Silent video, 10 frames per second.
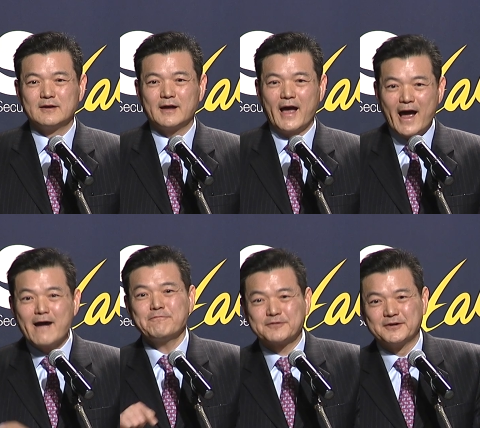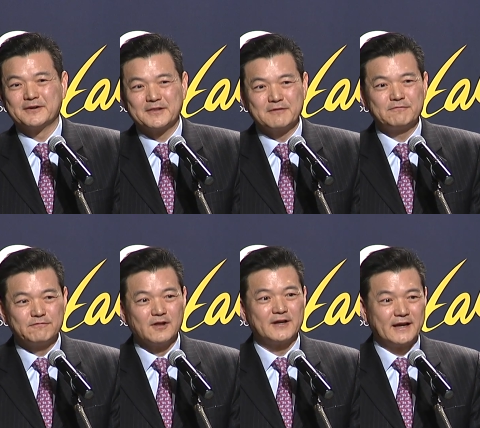after the
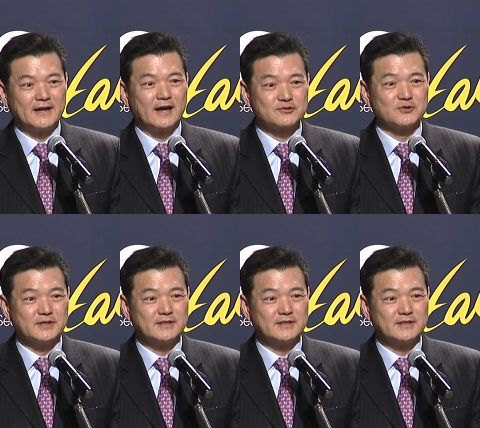flood had actually